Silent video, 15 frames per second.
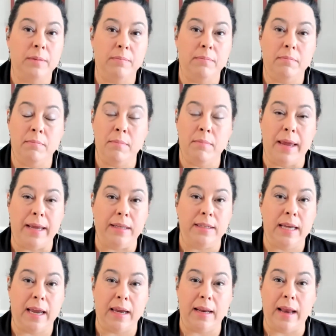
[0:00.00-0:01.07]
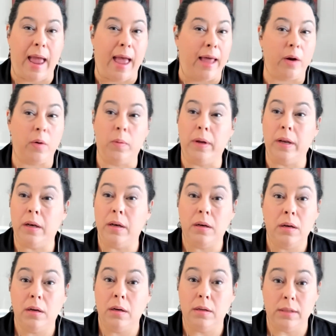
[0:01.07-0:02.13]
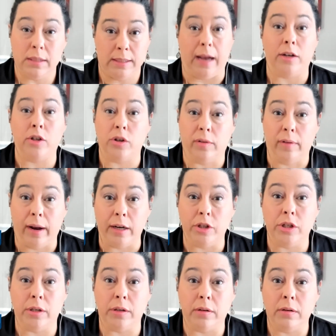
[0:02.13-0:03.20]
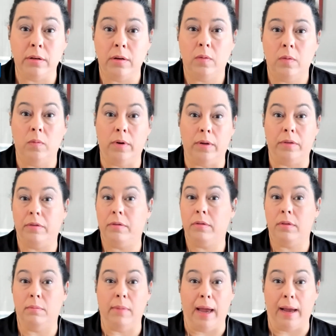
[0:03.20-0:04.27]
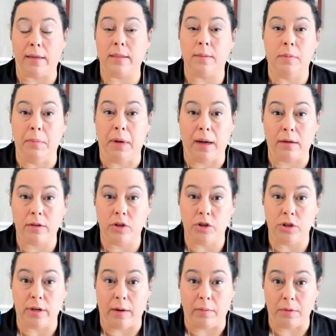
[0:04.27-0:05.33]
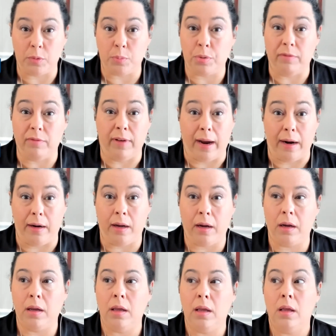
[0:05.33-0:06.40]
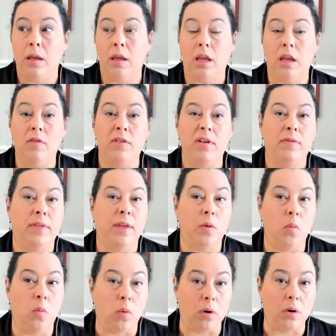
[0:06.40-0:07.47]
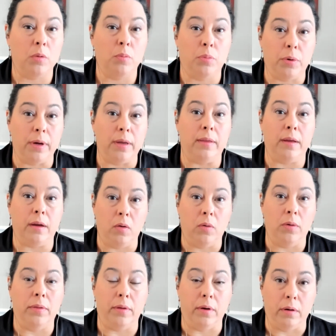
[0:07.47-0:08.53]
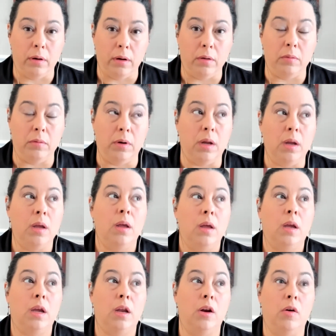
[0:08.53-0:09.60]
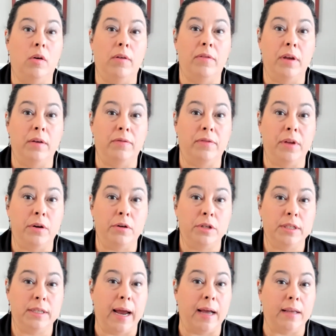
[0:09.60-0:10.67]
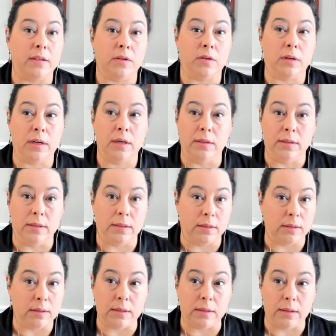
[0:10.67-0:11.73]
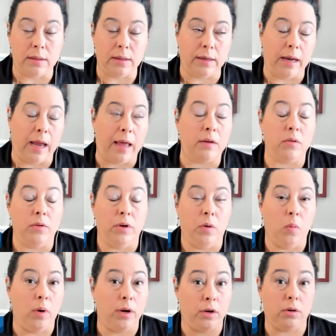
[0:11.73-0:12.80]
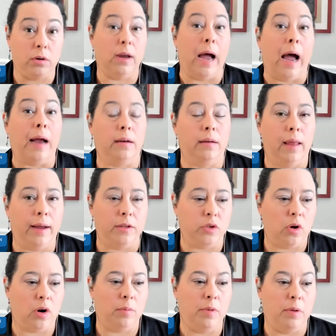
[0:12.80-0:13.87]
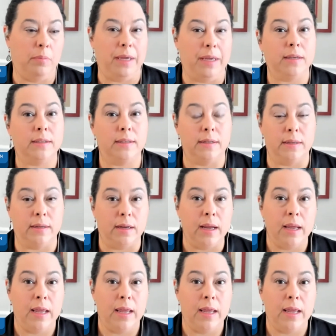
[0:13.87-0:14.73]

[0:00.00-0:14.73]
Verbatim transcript: to maintain adequate saturation with the maximum oxygen I was providing, even if they were breathing on their own, you know, if, if their sats are consistently, I don't know what your guidelines are, but me as an